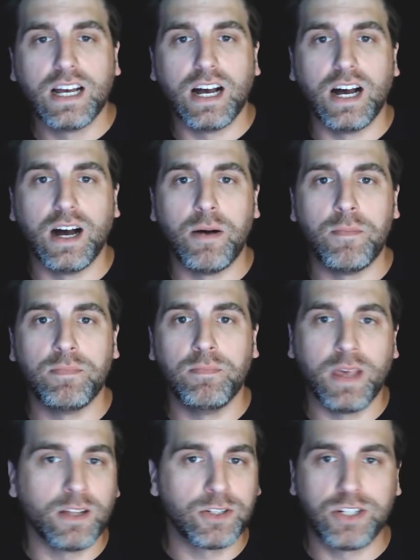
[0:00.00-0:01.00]

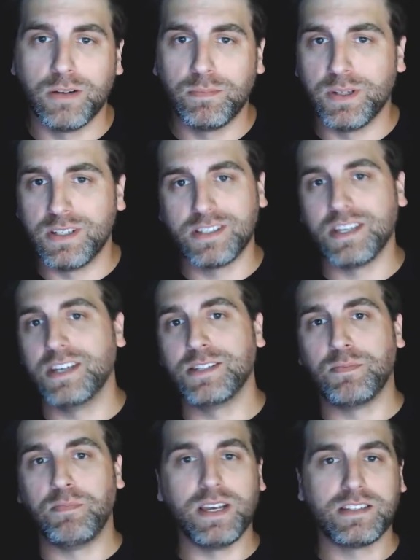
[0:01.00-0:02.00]
MailChimp is
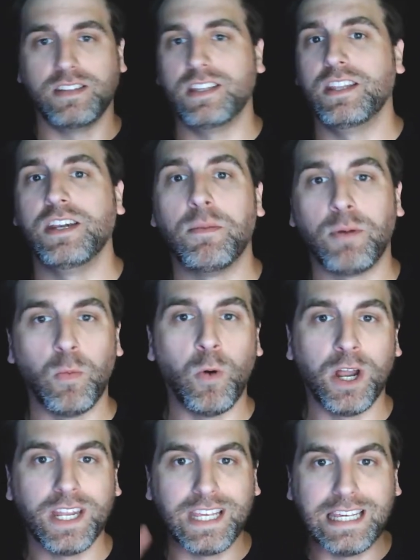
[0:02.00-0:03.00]
basically the number one